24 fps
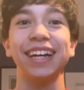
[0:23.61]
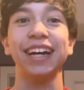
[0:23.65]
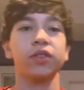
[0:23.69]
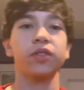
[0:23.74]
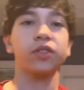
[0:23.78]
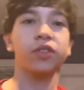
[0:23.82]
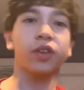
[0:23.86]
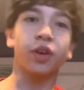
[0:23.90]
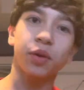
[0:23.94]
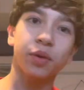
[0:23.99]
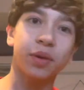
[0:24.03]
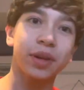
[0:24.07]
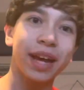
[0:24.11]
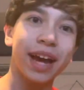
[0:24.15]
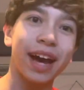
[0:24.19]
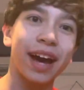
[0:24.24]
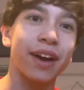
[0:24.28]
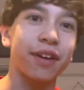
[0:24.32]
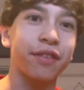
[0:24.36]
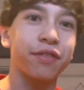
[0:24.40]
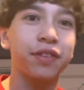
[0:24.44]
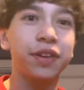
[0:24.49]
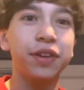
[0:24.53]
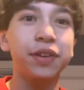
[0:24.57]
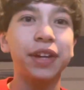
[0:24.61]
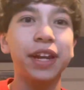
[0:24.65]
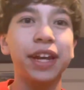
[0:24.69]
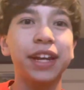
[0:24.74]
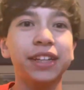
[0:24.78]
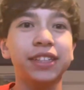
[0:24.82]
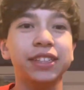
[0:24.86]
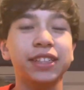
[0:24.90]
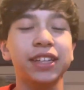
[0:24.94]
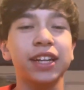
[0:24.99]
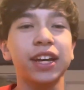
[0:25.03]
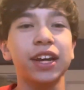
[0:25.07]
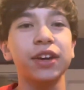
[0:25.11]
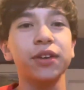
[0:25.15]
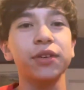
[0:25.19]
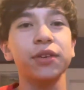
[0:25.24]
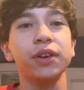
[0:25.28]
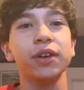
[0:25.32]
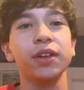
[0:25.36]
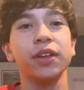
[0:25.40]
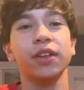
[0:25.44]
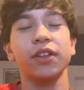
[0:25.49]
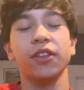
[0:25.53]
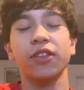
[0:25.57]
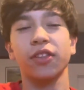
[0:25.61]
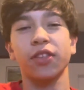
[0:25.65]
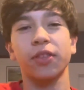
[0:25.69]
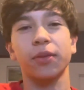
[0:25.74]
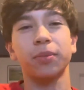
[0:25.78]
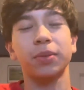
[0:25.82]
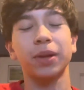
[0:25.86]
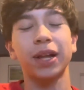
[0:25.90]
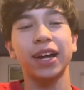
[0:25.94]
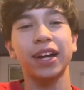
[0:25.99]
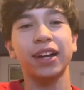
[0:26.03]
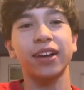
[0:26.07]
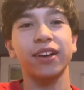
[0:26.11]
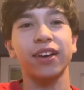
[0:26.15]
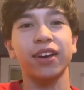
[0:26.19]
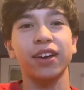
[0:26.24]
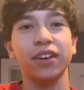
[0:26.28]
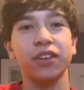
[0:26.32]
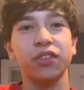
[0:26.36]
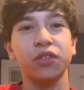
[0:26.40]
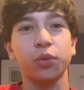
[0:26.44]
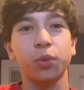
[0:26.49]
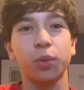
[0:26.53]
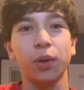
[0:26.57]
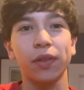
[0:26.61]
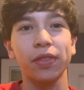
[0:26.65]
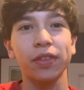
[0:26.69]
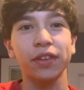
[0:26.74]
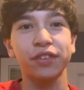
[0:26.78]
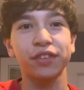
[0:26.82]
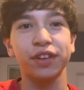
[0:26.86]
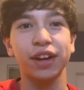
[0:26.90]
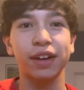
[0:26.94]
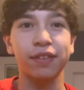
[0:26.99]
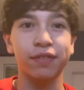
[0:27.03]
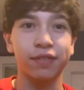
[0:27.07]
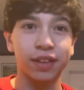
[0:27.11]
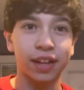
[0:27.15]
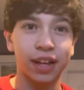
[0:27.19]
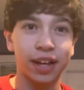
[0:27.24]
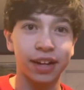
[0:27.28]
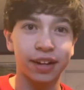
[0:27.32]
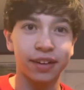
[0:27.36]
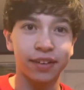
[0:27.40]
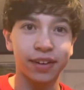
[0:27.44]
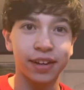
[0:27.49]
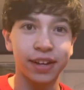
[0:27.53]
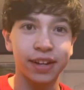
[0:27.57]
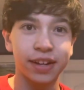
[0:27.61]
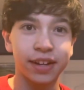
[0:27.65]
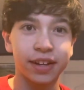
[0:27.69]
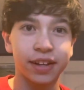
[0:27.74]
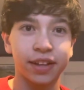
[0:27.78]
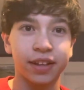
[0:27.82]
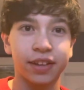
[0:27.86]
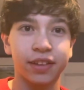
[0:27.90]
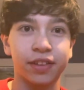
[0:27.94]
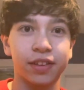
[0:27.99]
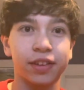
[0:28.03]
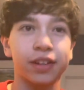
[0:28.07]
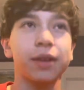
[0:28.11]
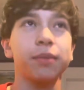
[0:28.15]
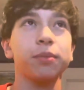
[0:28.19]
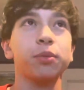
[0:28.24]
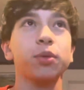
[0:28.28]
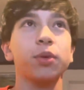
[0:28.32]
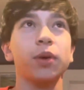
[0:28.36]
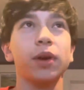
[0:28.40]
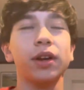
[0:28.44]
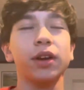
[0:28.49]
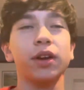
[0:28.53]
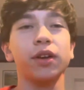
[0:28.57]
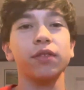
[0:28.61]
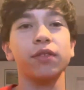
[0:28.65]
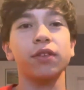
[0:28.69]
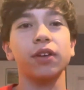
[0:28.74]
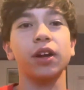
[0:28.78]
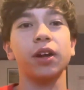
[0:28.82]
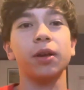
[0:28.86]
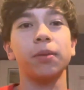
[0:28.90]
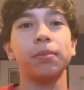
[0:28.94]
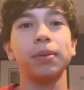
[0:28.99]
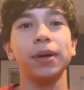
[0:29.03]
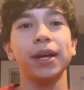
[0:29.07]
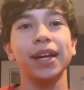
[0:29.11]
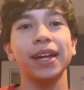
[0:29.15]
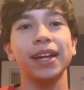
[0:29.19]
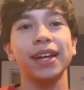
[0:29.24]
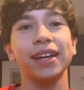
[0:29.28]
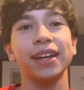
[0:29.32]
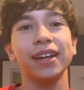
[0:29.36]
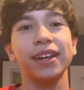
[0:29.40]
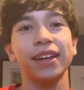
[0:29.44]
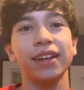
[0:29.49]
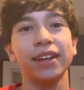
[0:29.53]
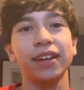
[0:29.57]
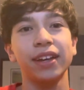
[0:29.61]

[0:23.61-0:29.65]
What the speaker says: So yeah, a few days ago, the Blackhawks won the draft lottery, the number one overall pick,